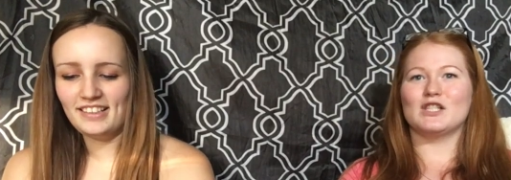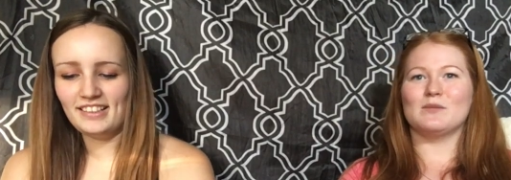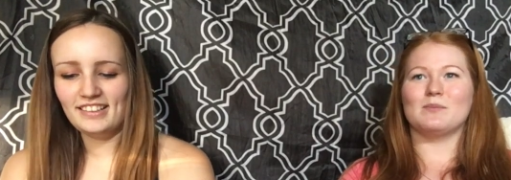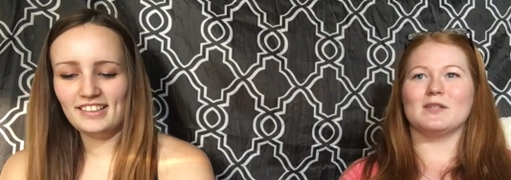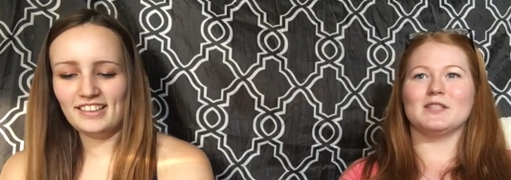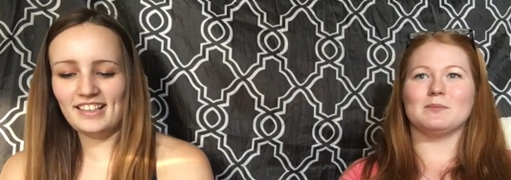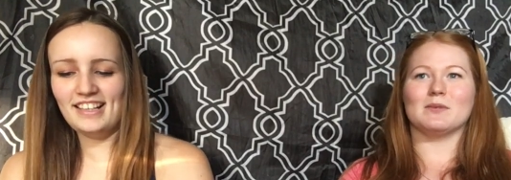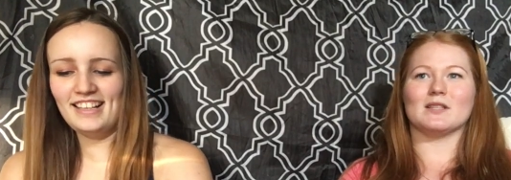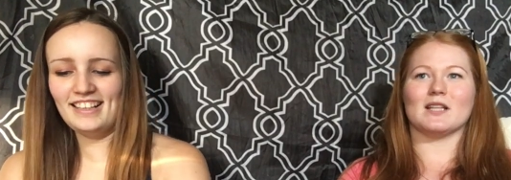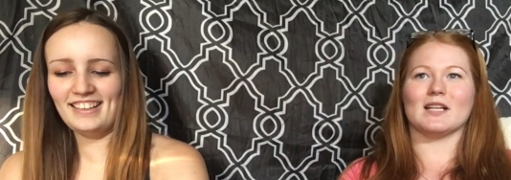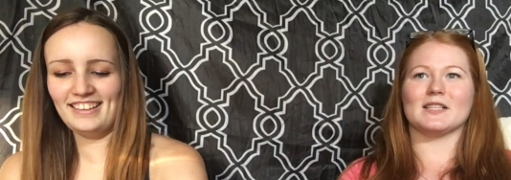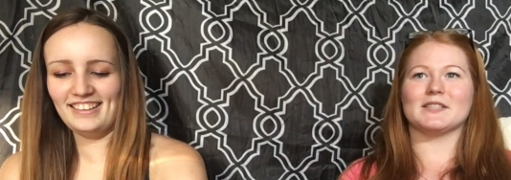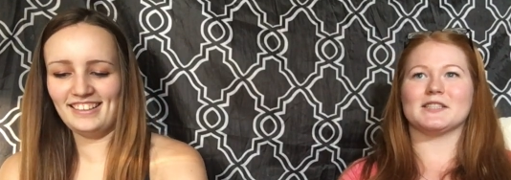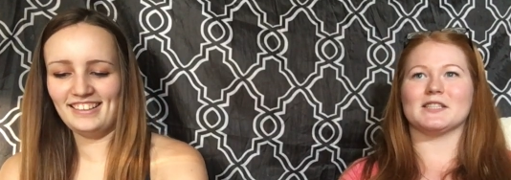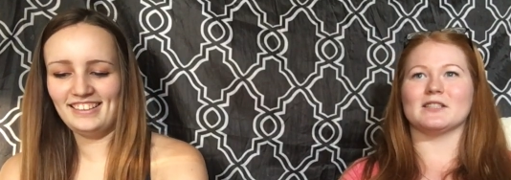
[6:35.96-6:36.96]
Speaker 1: Cheapest, but
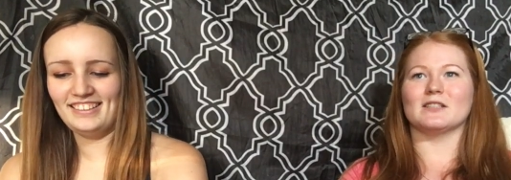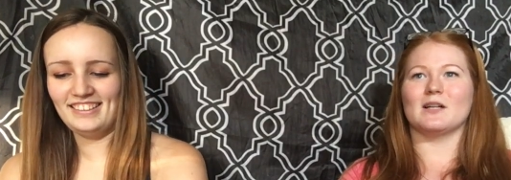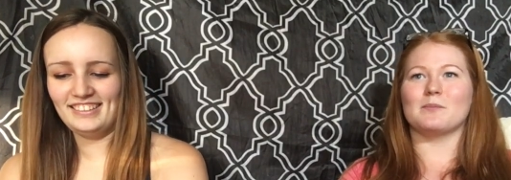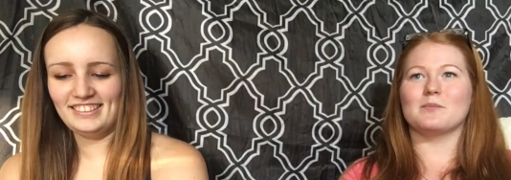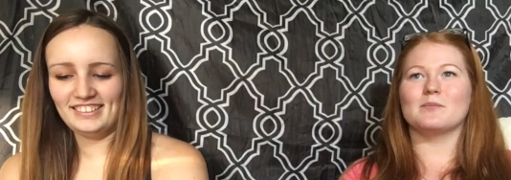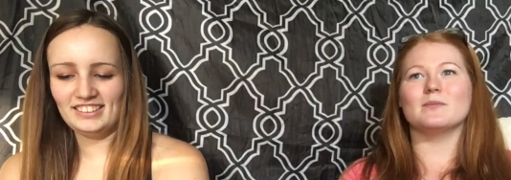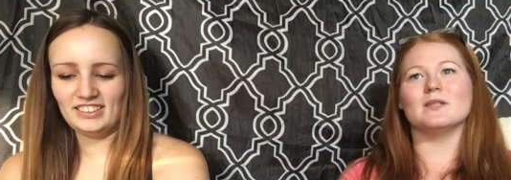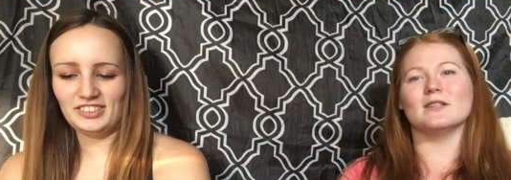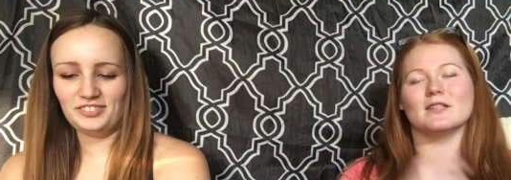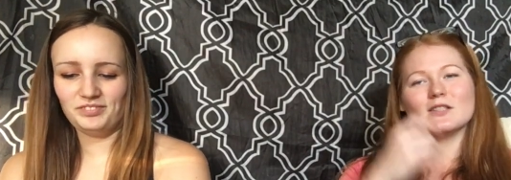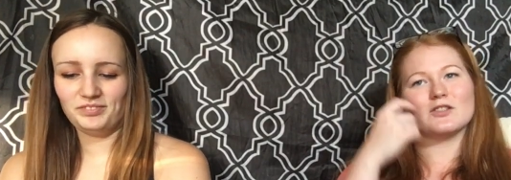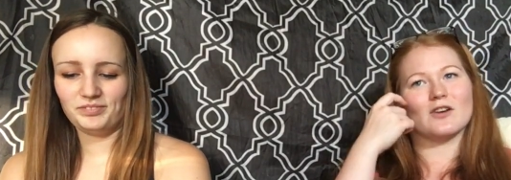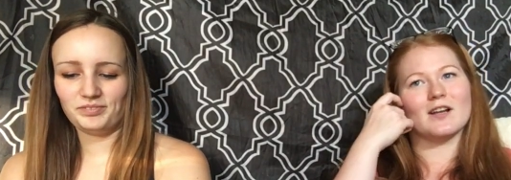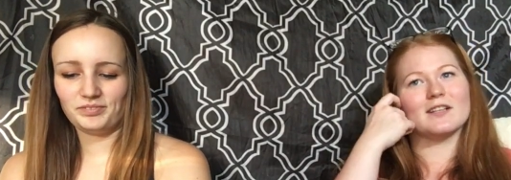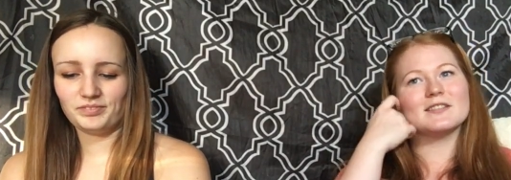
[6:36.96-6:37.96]
like still up in the
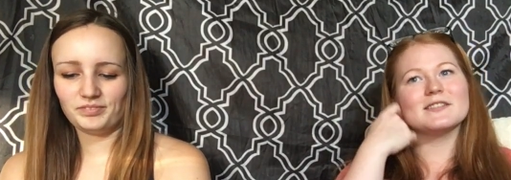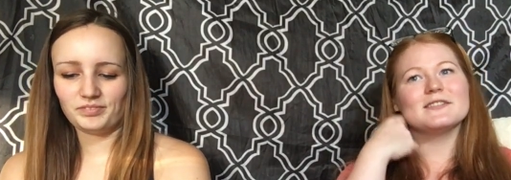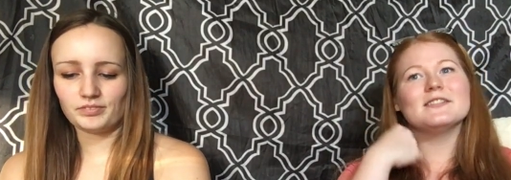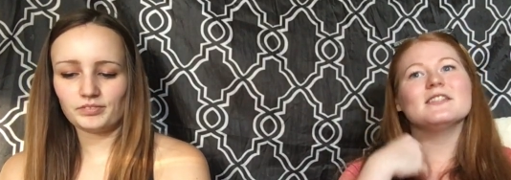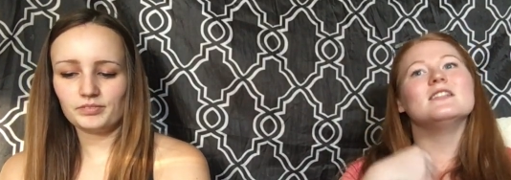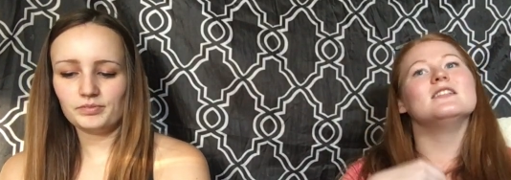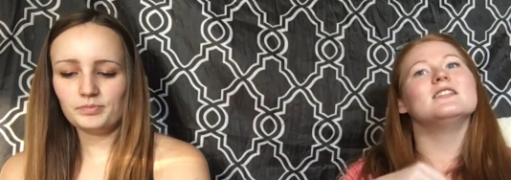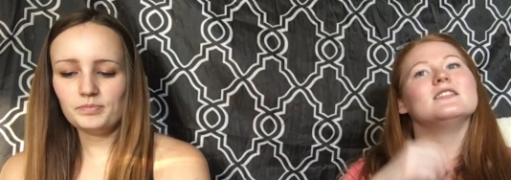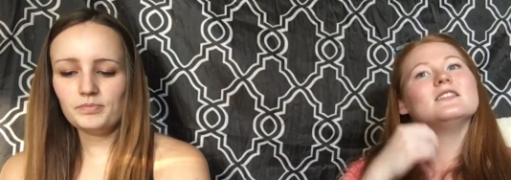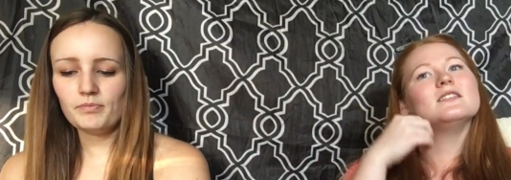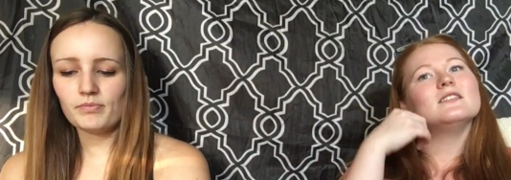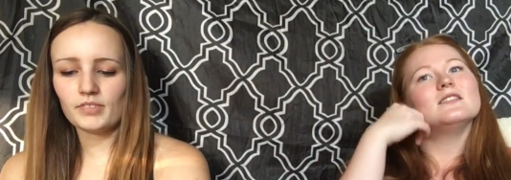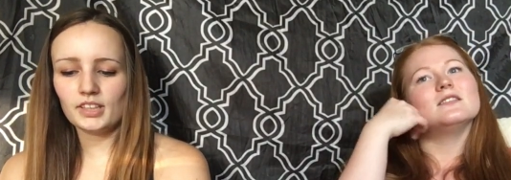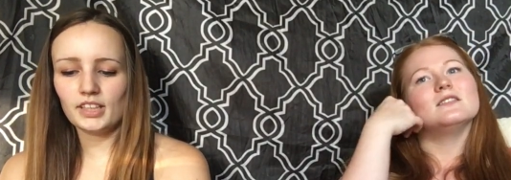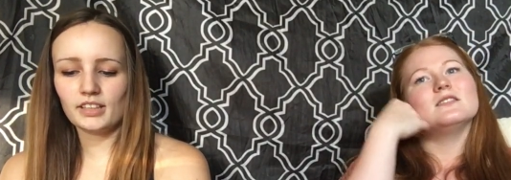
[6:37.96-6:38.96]
trends.
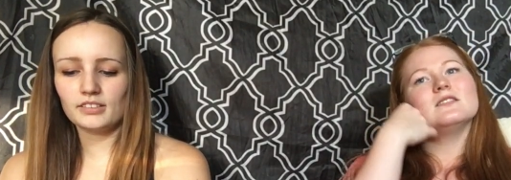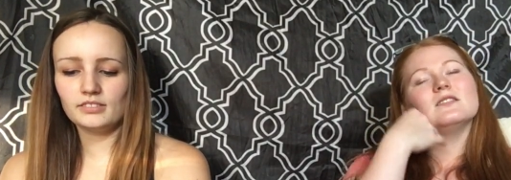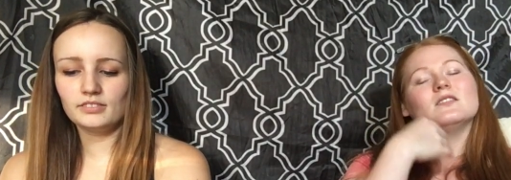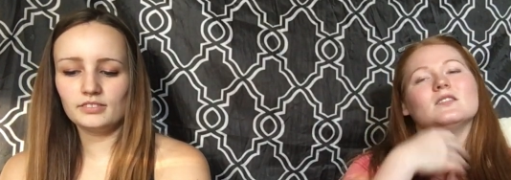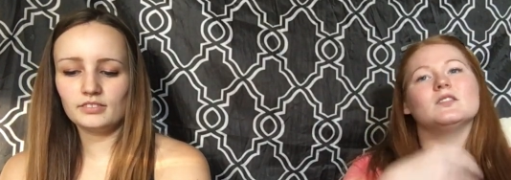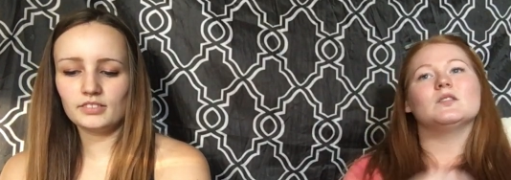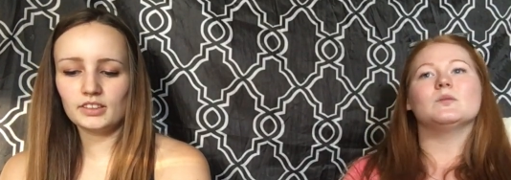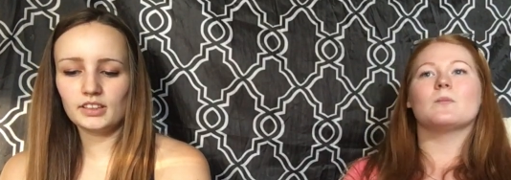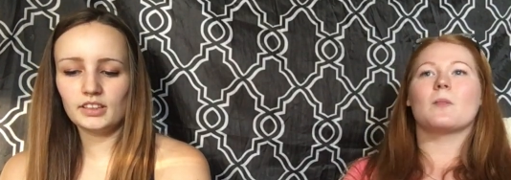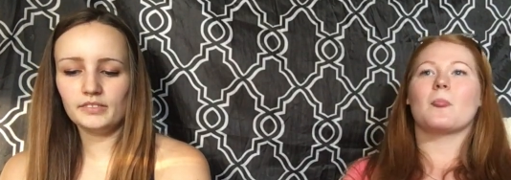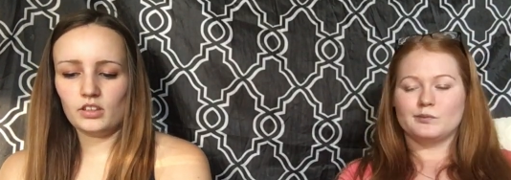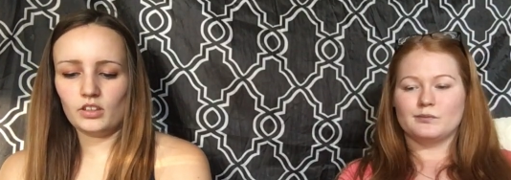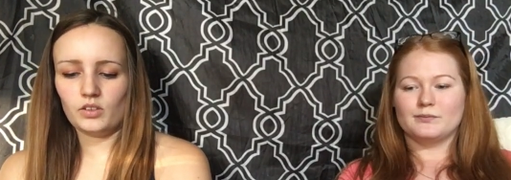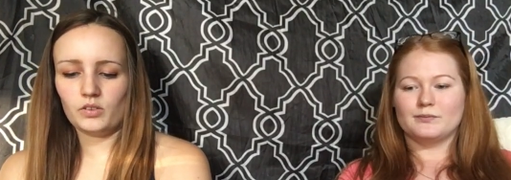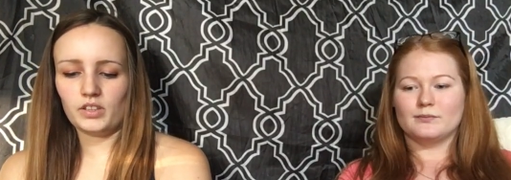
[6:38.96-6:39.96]
Speaker 2: Yeah. If,
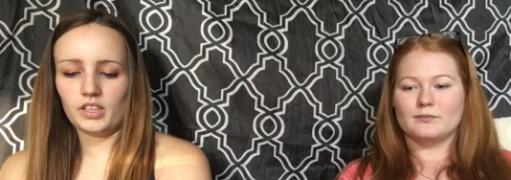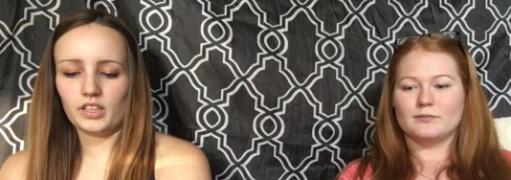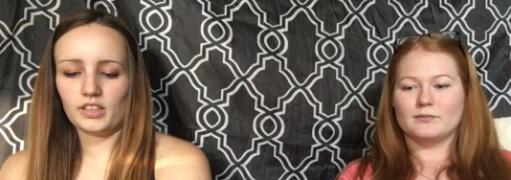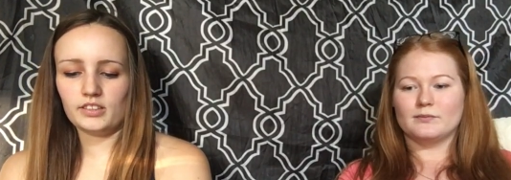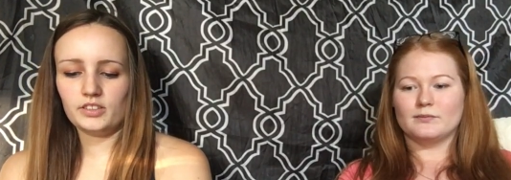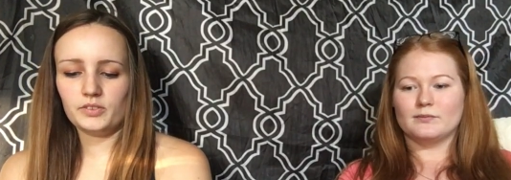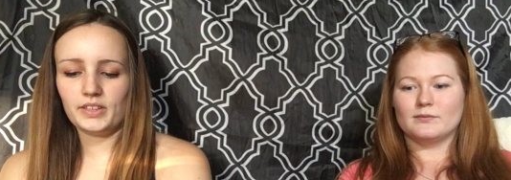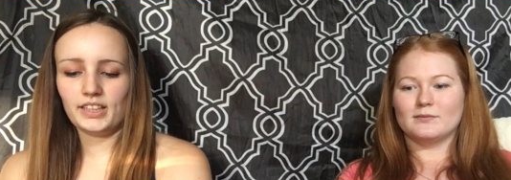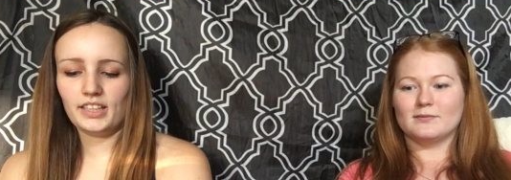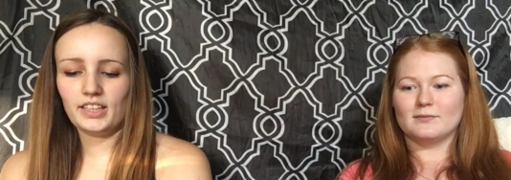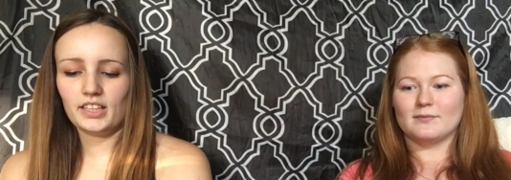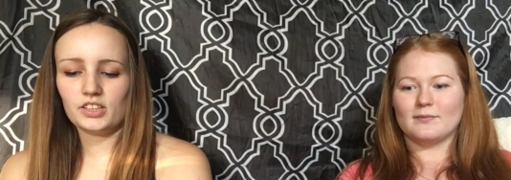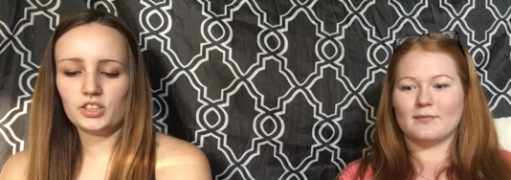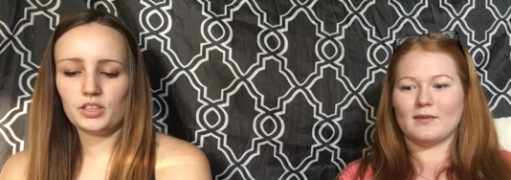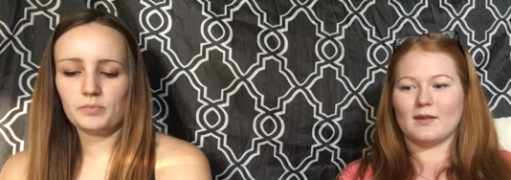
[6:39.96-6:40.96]
oh god, do I like
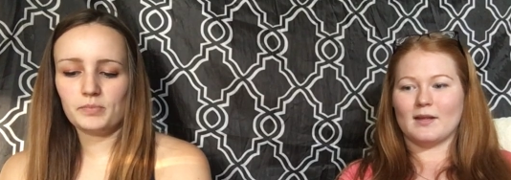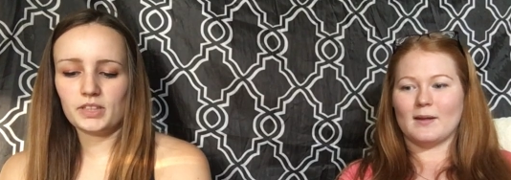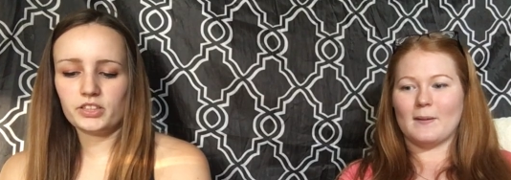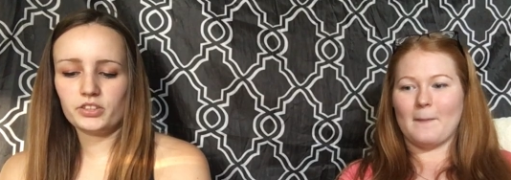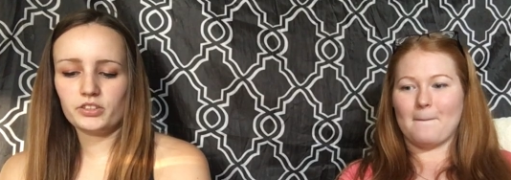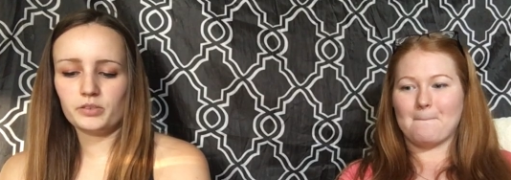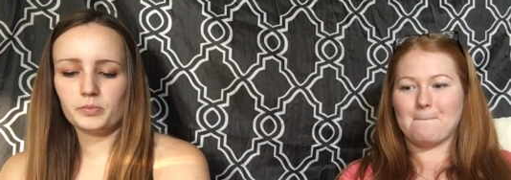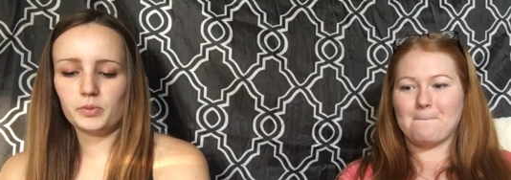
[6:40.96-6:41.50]
ketchup, mustard, or